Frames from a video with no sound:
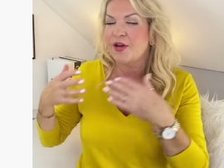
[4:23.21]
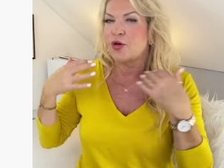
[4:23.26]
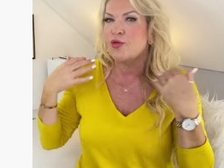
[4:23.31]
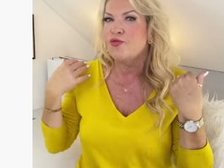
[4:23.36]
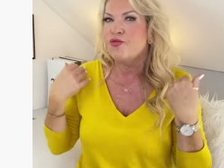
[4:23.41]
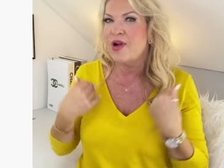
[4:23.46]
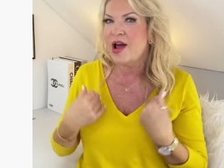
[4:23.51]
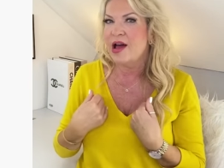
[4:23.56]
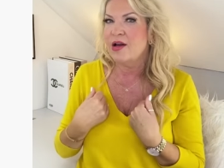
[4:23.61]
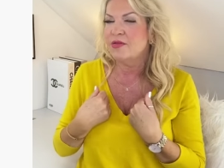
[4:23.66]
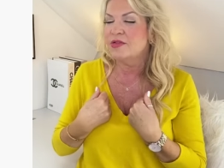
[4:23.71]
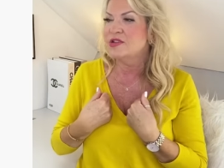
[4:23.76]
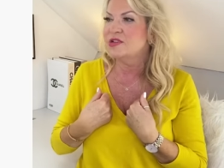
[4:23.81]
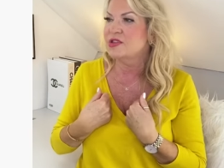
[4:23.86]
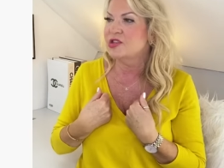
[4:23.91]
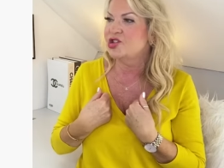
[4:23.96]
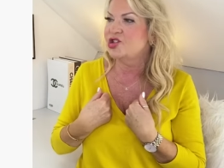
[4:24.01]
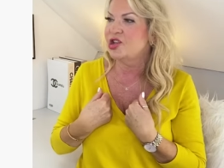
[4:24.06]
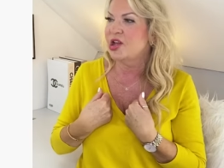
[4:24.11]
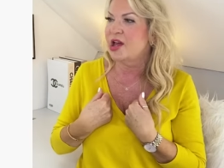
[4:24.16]
around
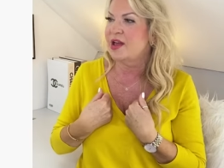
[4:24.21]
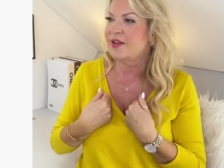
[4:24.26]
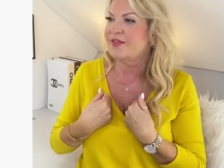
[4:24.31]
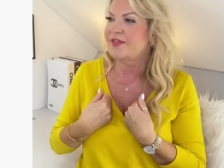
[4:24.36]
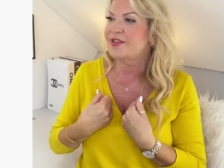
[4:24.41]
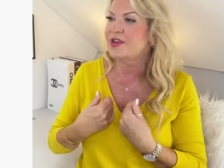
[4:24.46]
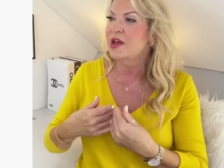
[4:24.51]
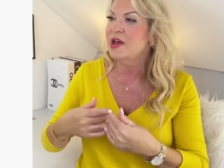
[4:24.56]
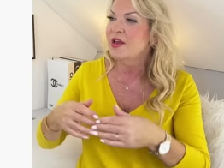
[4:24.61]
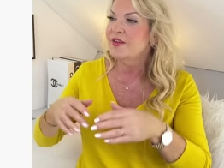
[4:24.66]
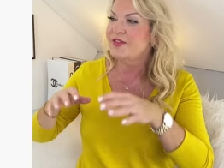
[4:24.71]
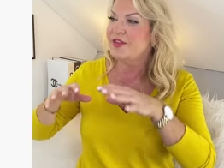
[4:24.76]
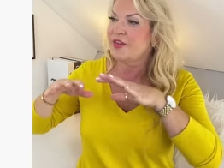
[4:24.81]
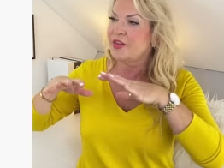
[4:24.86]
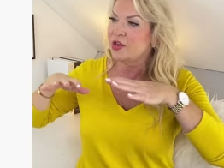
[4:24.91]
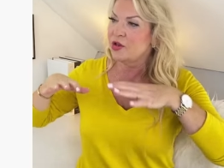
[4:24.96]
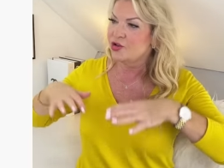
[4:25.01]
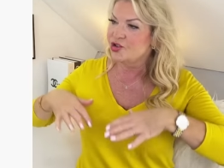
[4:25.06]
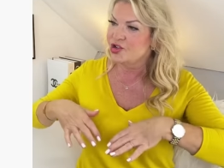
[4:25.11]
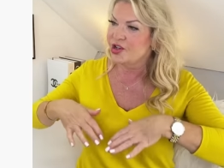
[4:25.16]
the chest so
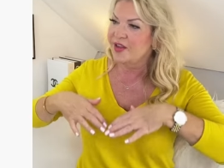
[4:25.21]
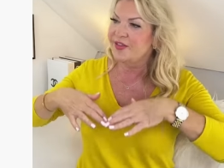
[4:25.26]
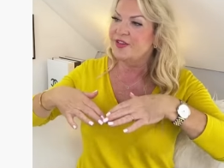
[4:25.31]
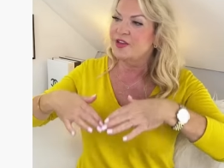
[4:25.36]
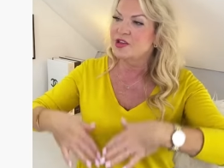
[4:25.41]
that your chest